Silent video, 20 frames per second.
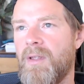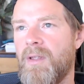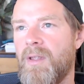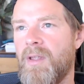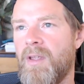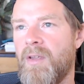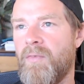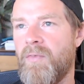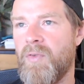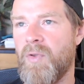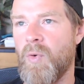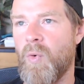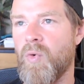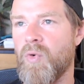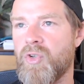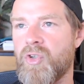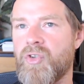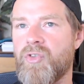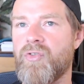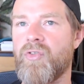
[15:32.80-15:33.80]
if you're
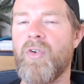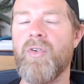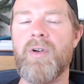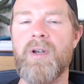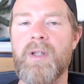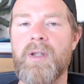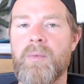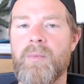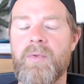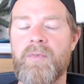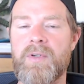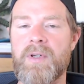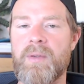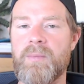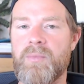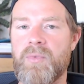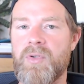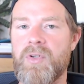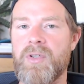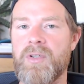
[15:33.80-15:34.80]
struggling with
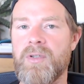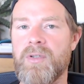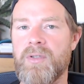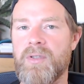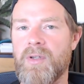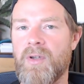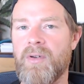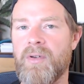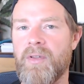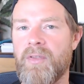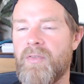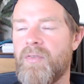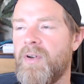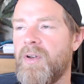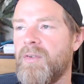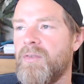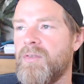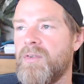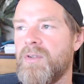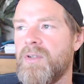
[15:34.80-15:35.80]
temperatures on a
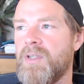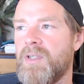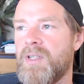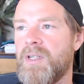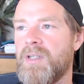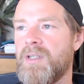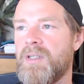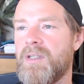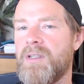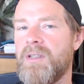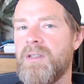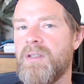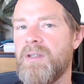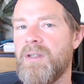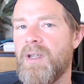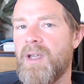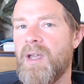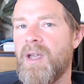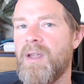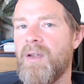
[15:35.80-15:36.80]
360
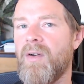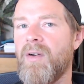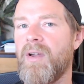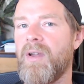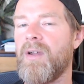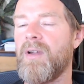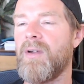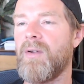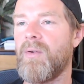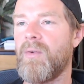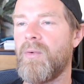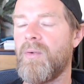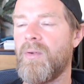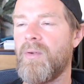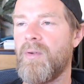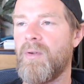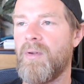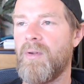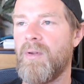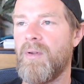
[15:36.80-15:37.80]
AIO
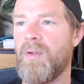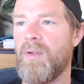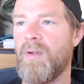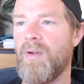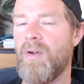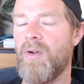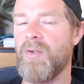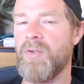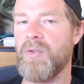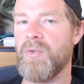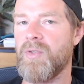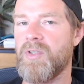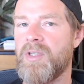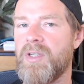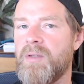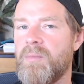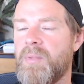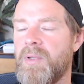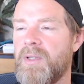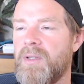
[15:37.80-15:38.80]
on your
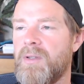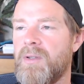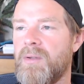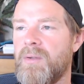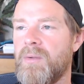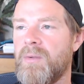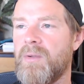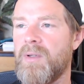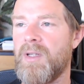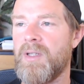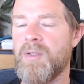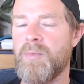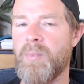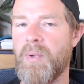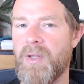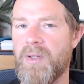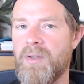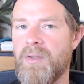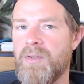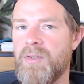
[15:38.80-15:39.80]
CPU, it's
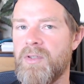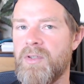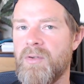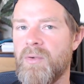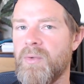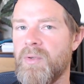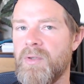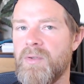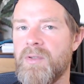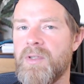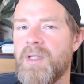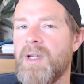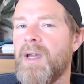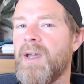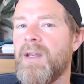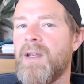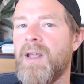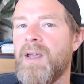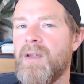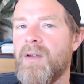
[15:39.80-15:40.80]
because you're using
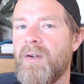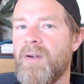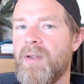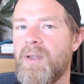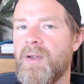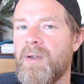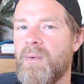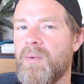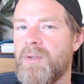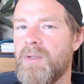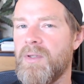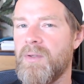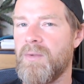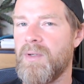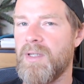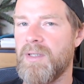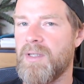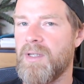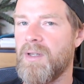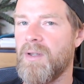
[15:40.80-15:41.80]
an AIO and you
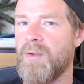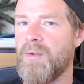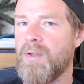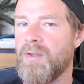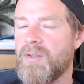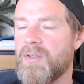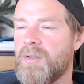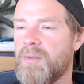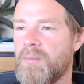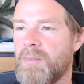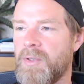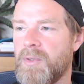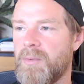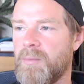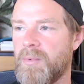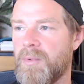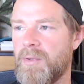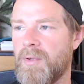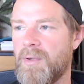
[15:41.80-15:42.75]
need to go custom loop.